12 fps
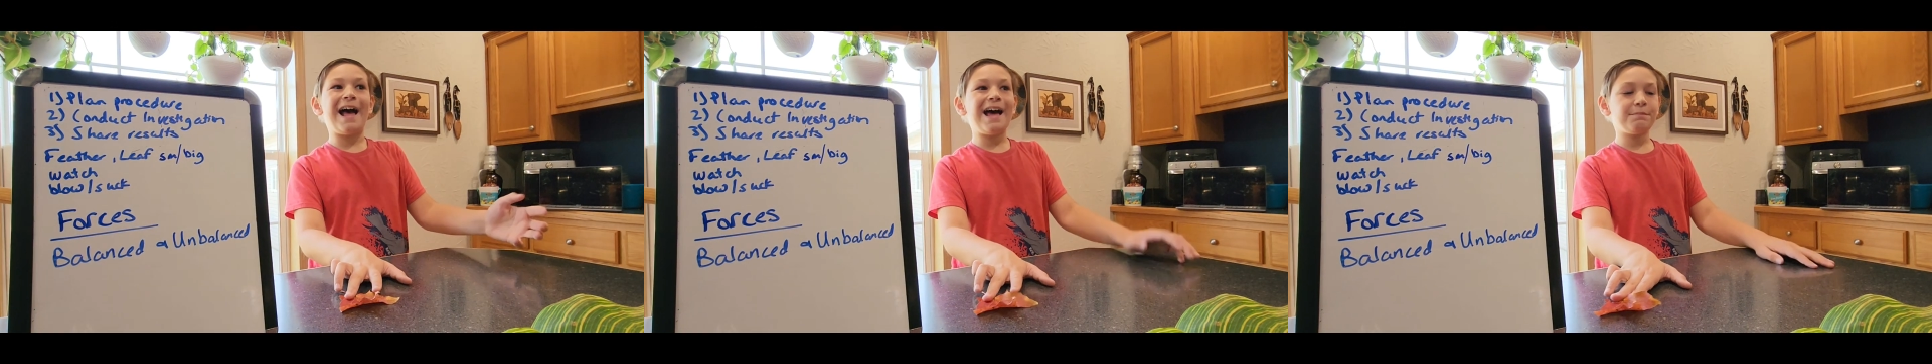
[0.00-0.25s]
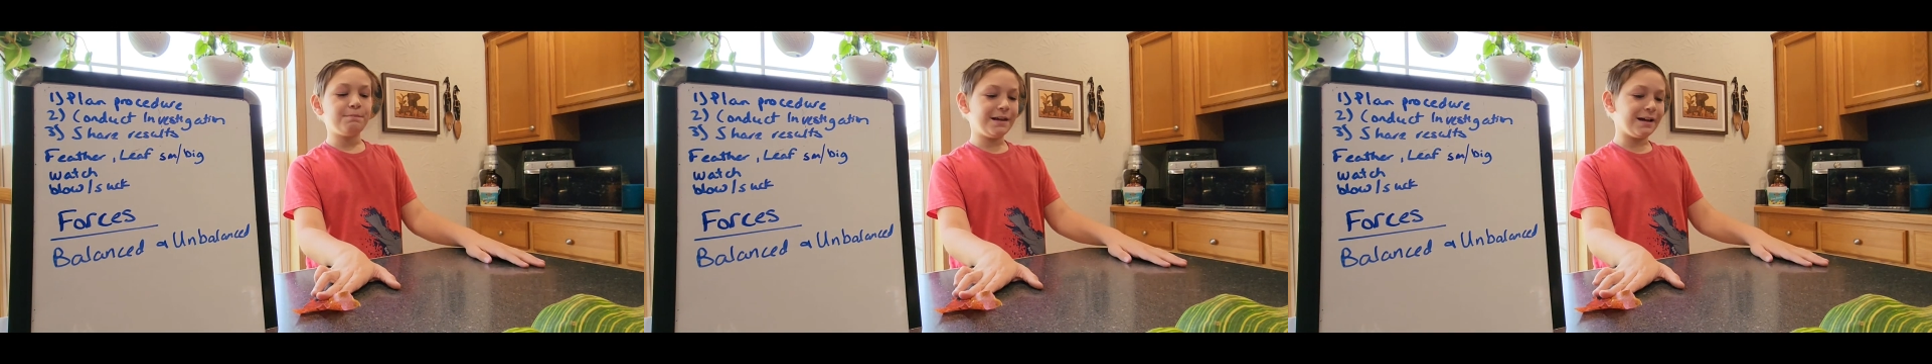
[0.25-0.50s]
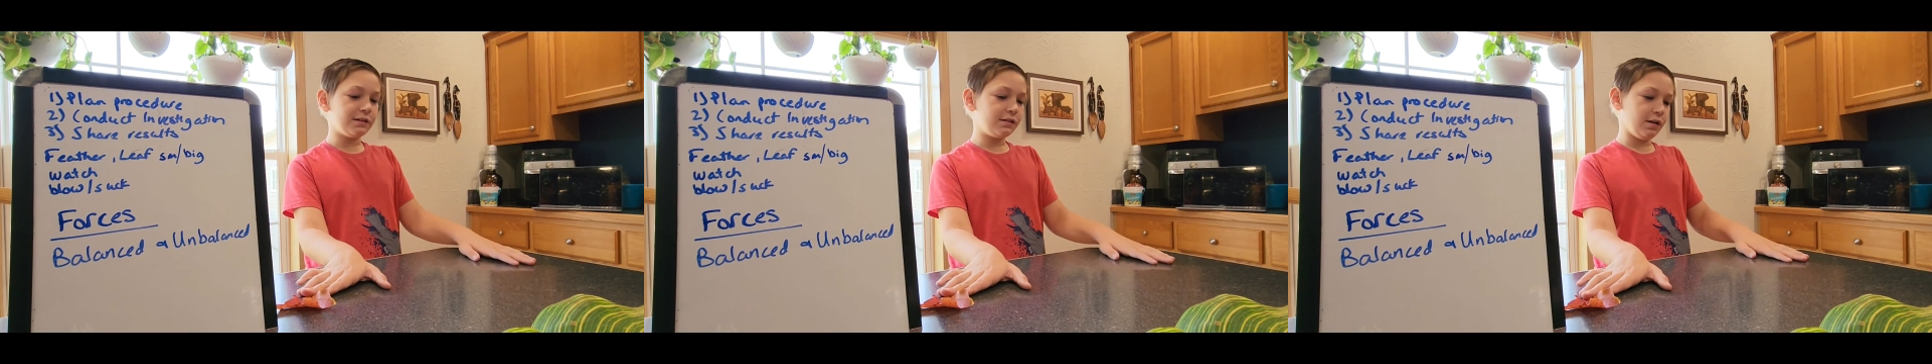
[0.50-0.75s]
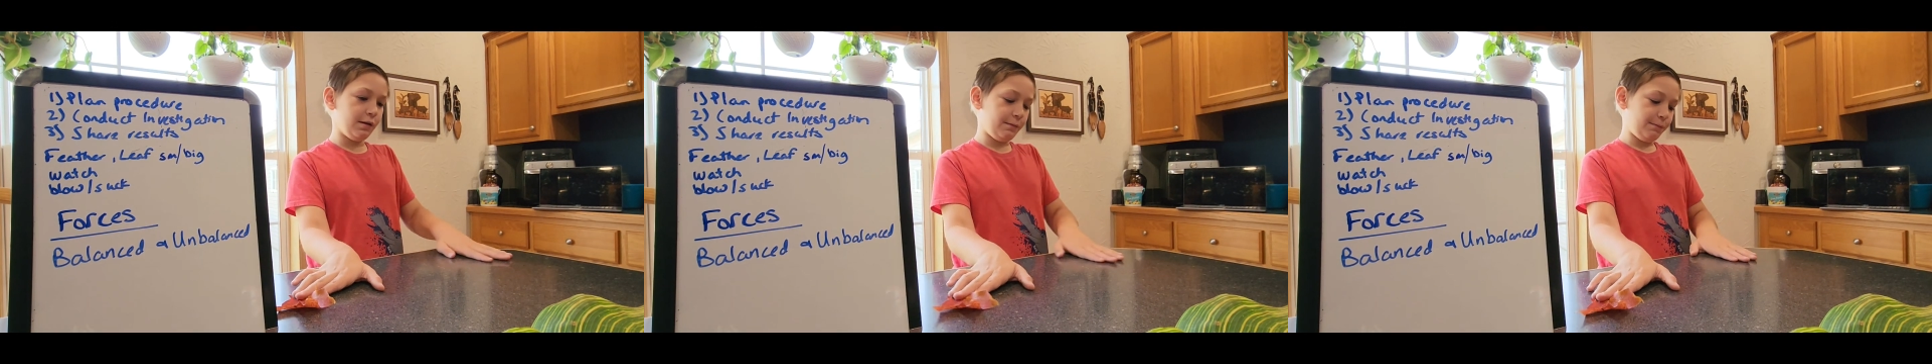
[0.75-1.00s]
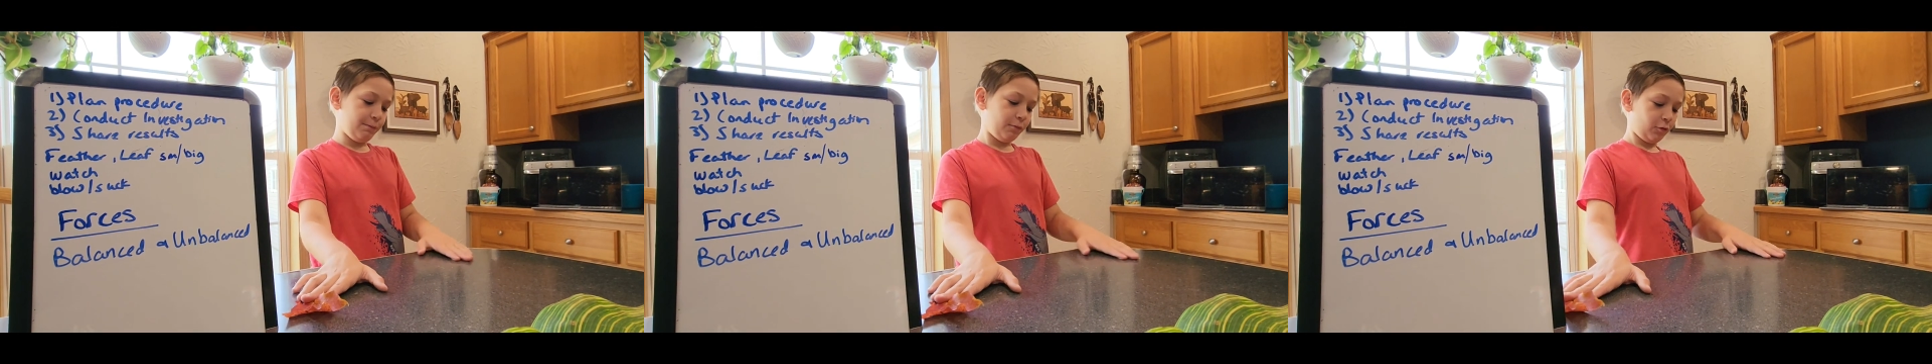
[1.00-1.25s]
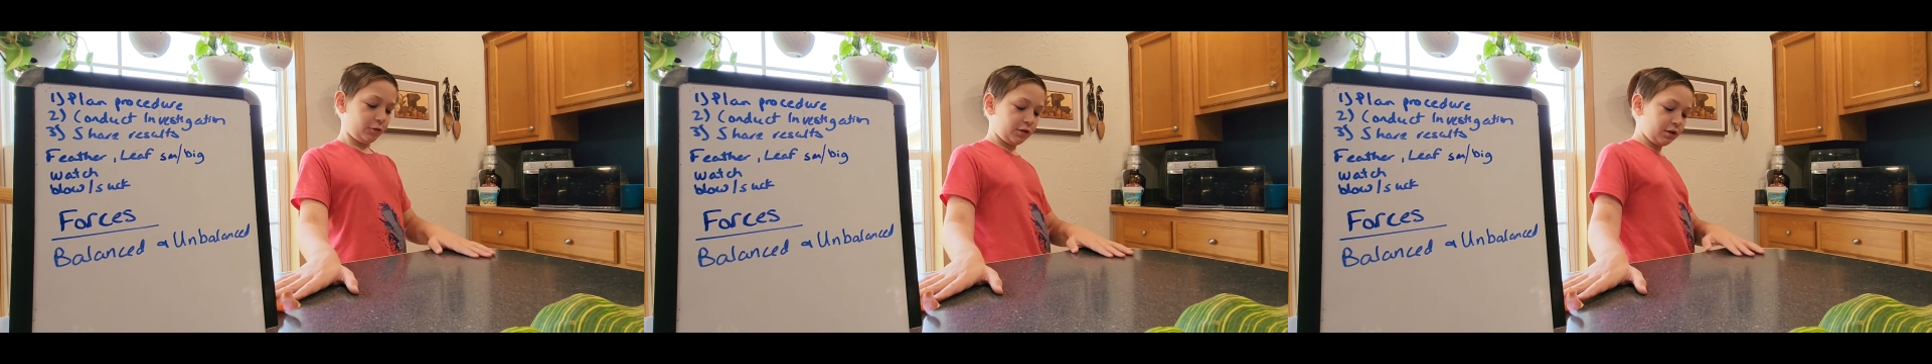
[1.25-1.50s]
that's because the
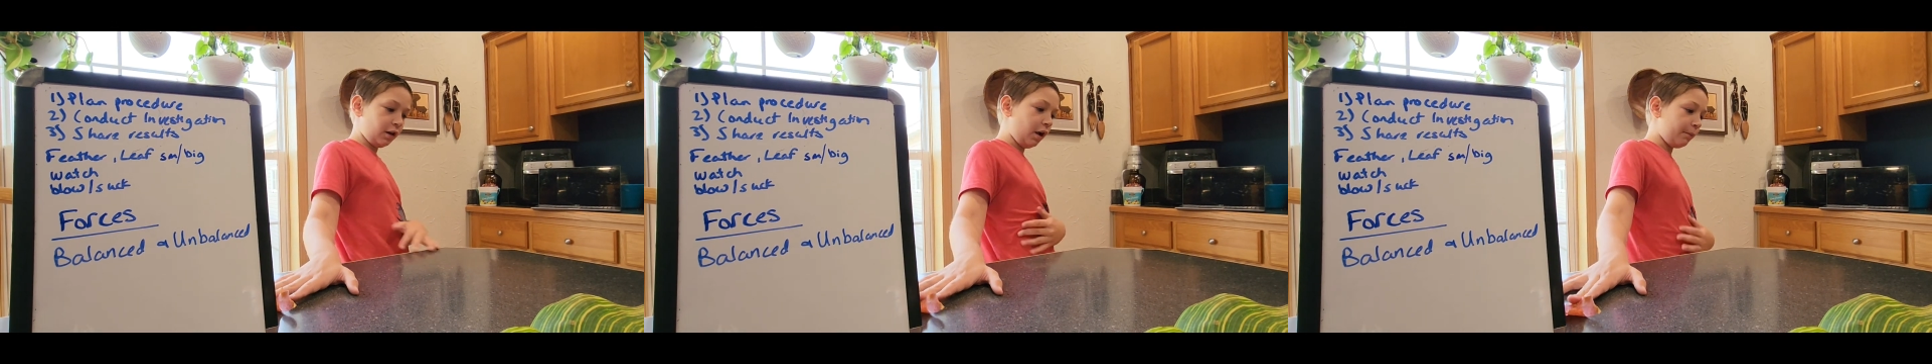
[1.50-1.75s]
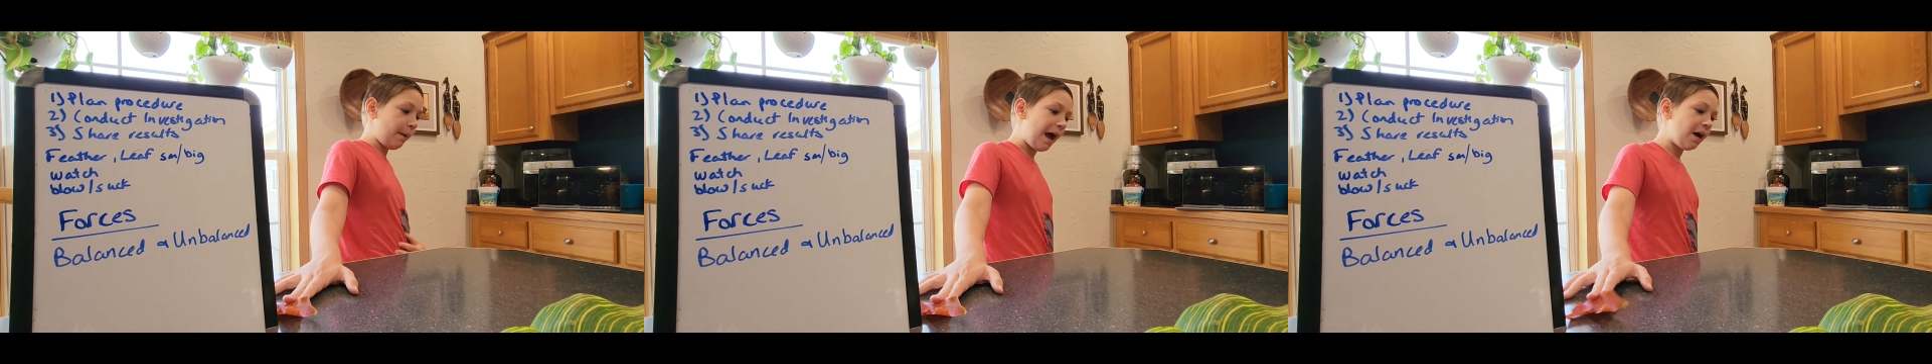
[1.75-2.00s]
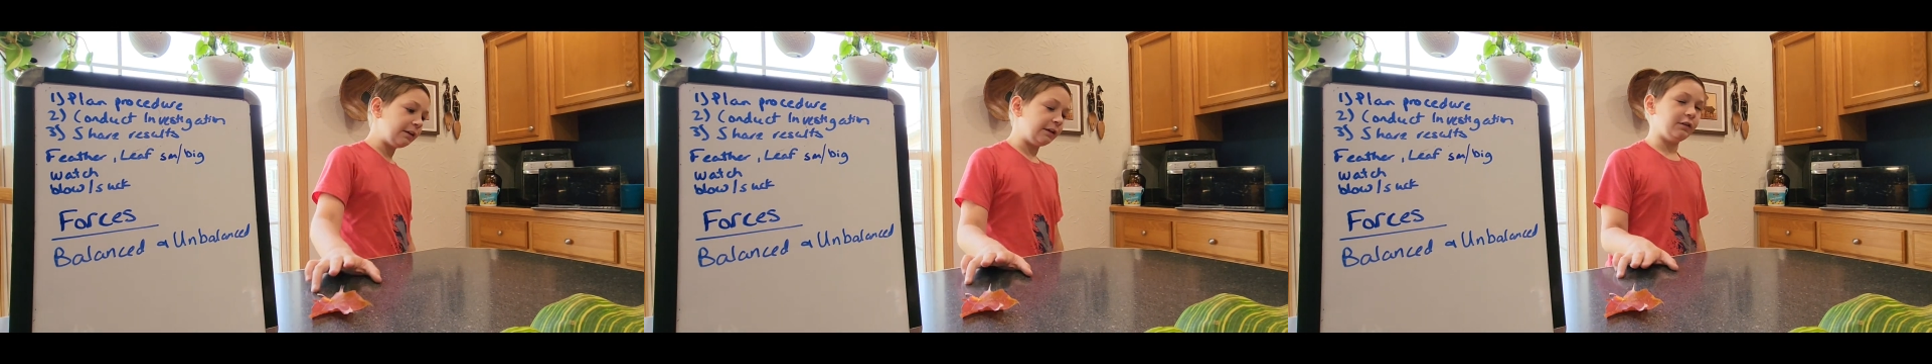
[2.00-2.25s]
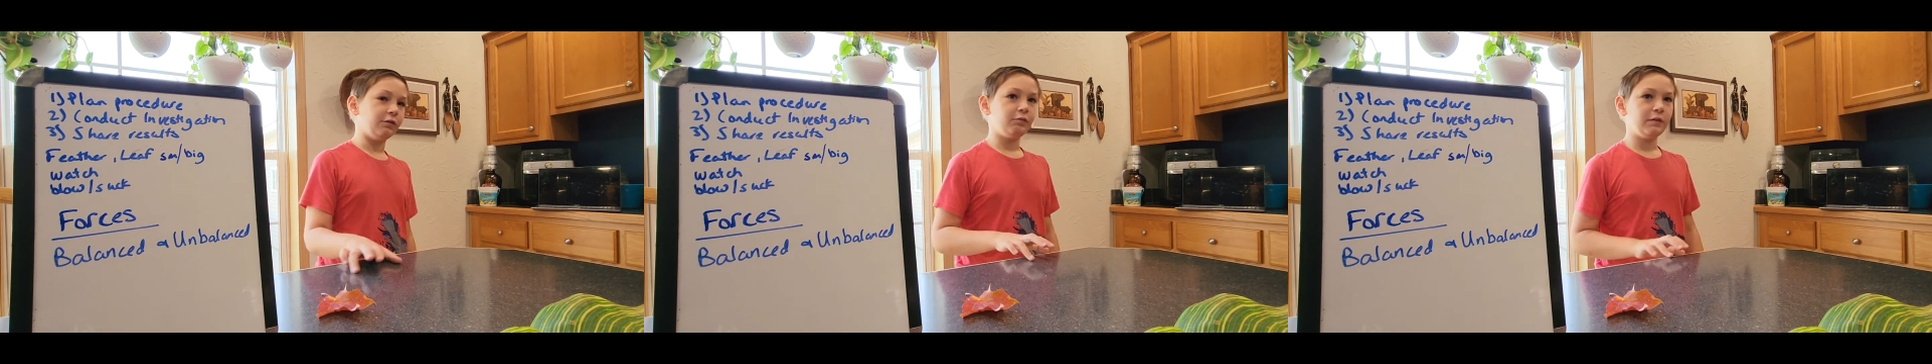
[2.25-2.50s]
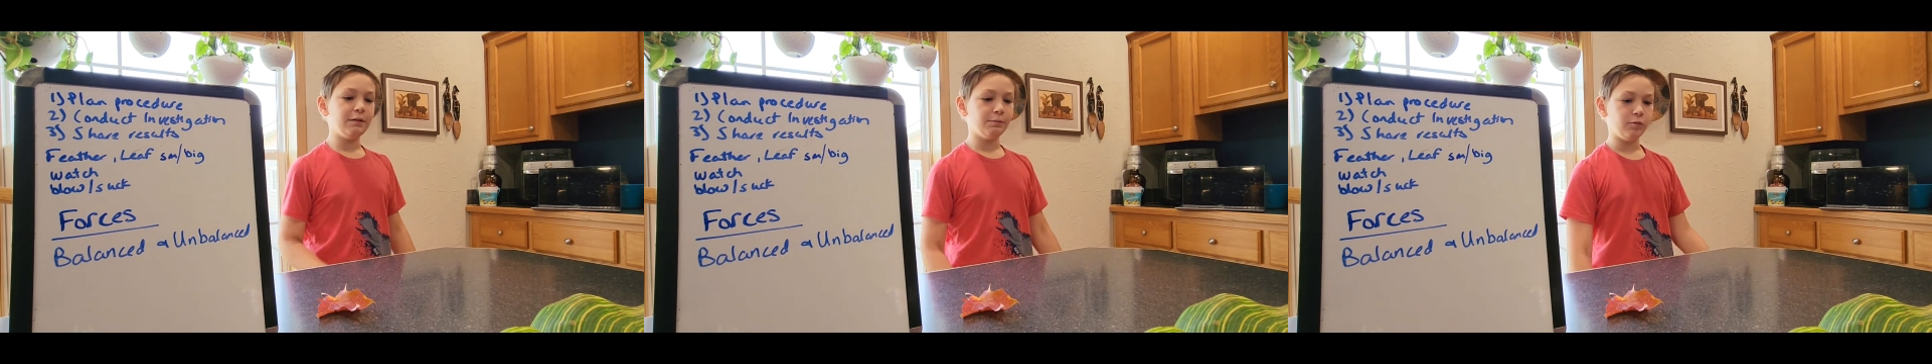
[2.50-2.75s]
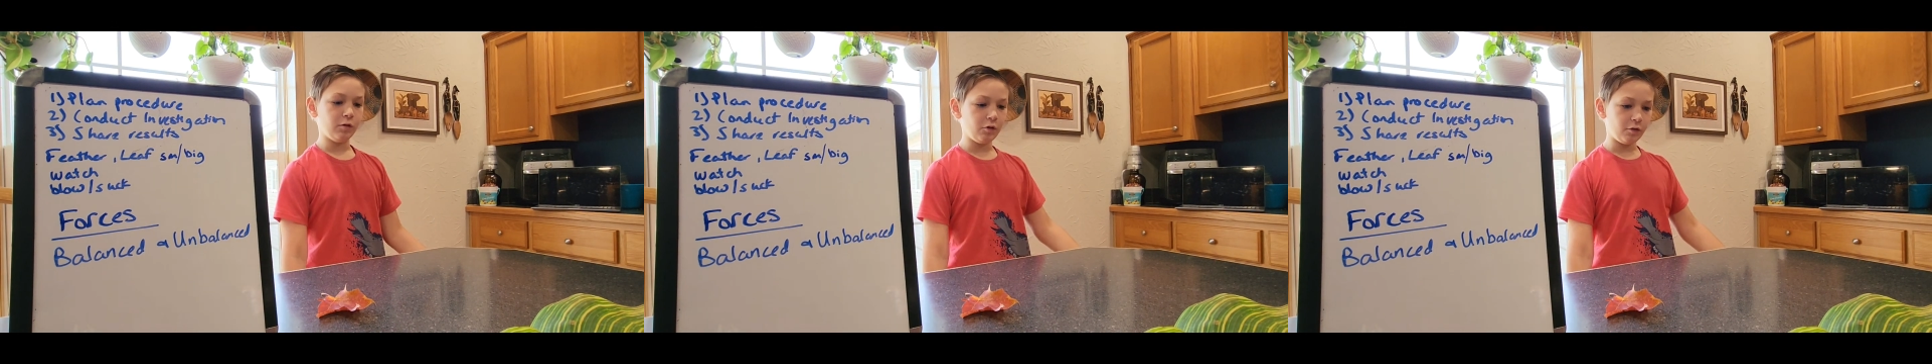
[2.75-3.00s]
forces are balanced. We
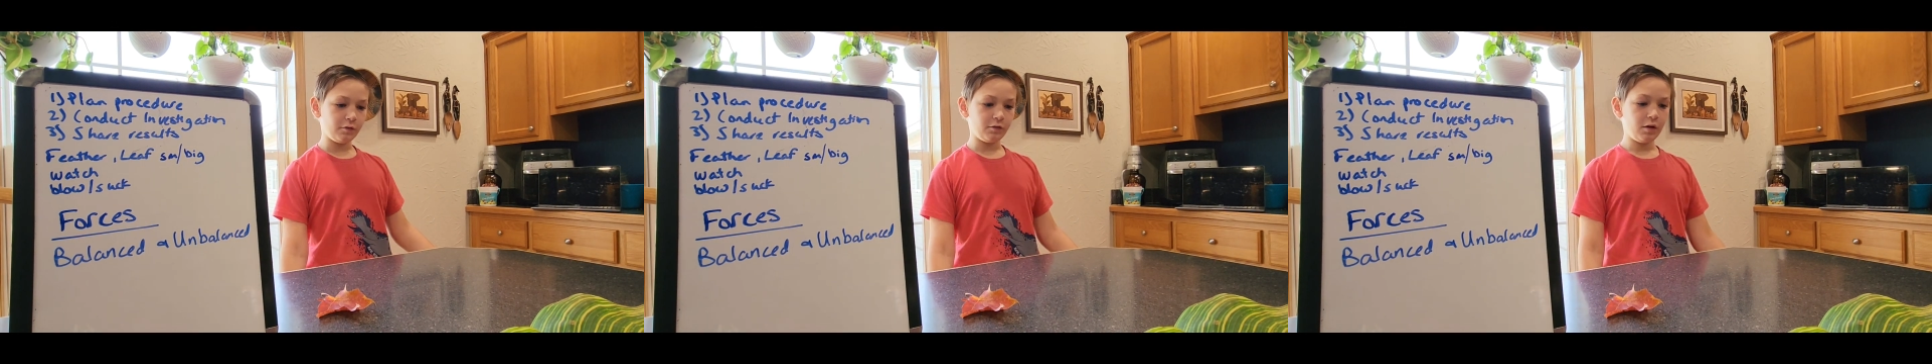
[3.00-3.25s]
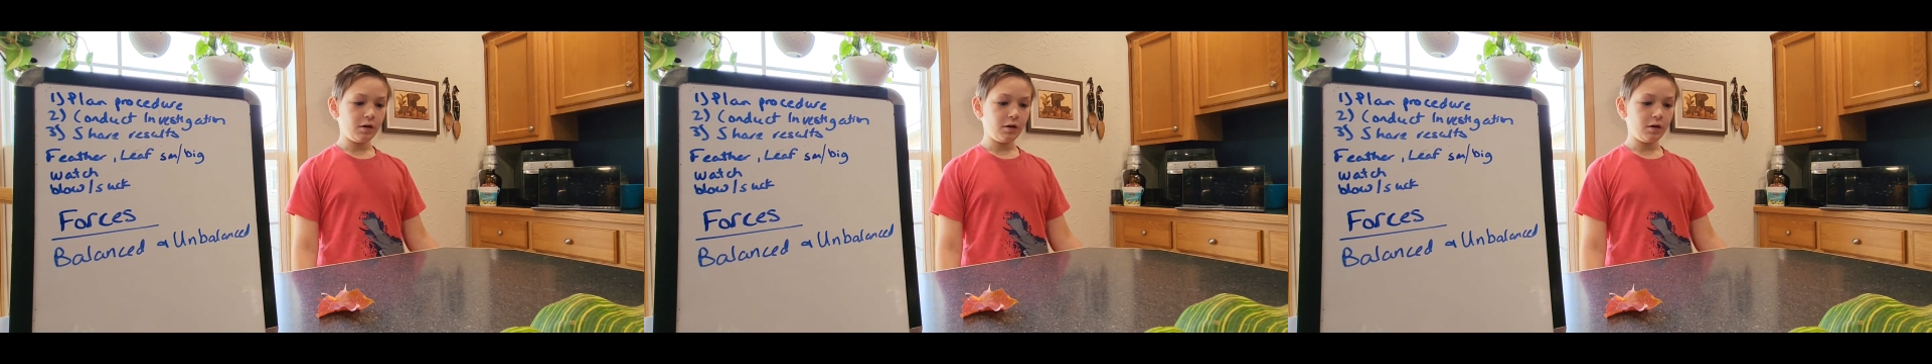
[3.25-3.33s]
blew